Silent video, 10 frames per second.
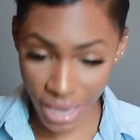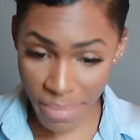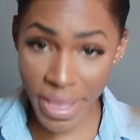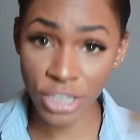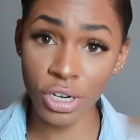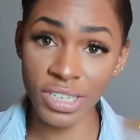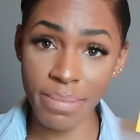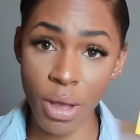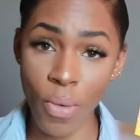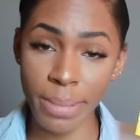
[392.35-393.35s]
And I make sure to
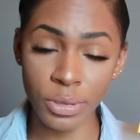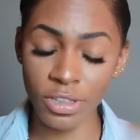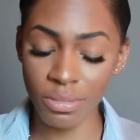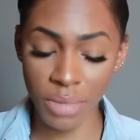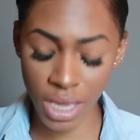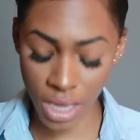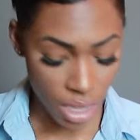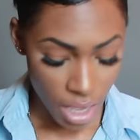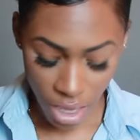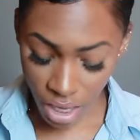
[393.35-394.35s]
take my wipes with me
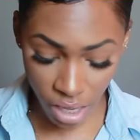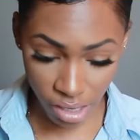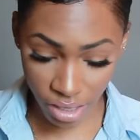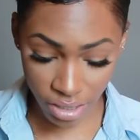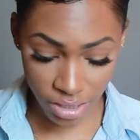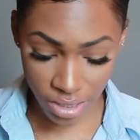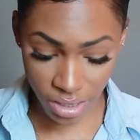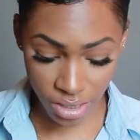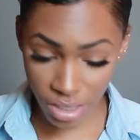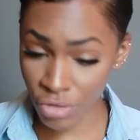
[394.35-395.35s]

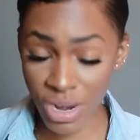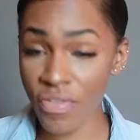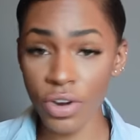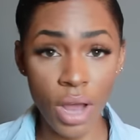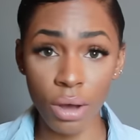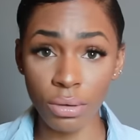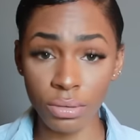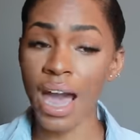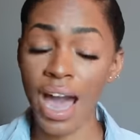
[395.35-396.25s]
because you never know.